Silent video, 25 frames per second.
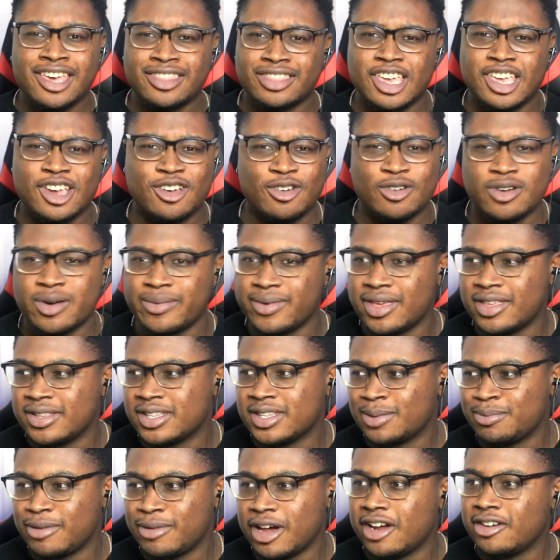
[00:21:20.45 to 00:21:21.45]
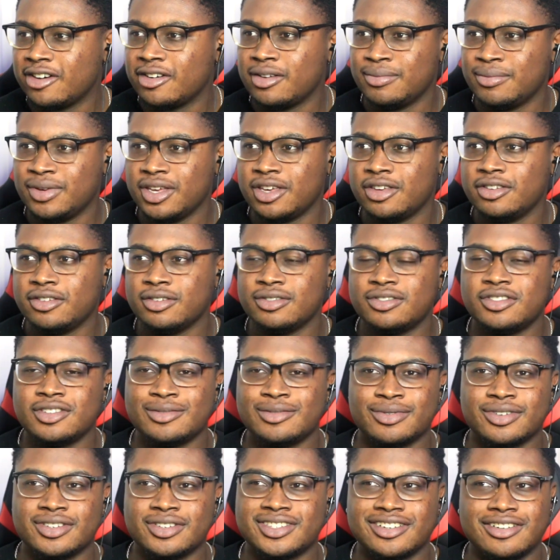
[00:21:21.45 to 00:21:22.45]
They grew up inspiring to be a
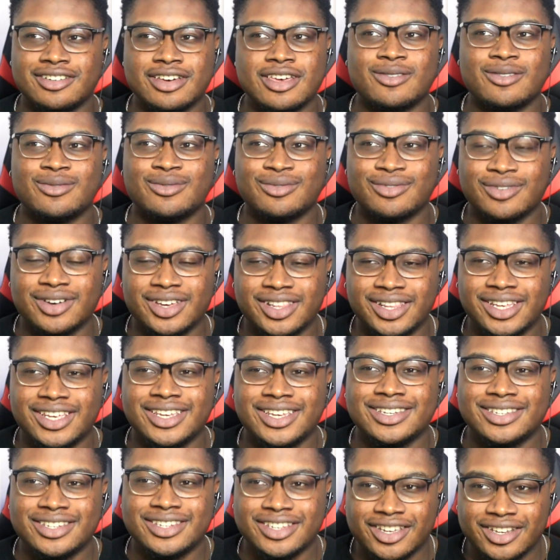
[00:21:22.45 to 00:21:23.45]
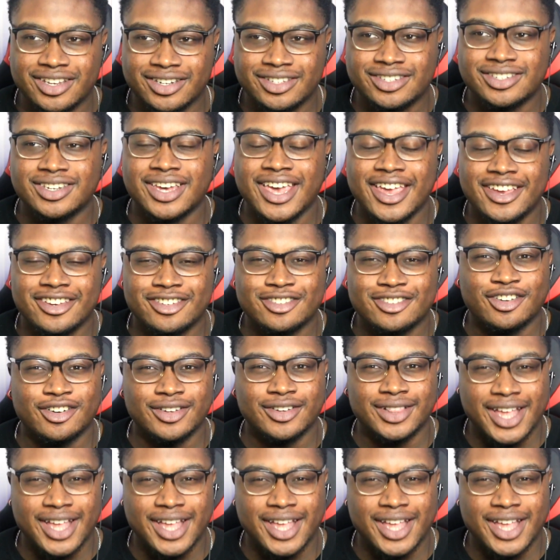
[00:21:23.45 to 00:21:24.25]
YouTuber, so it really did change their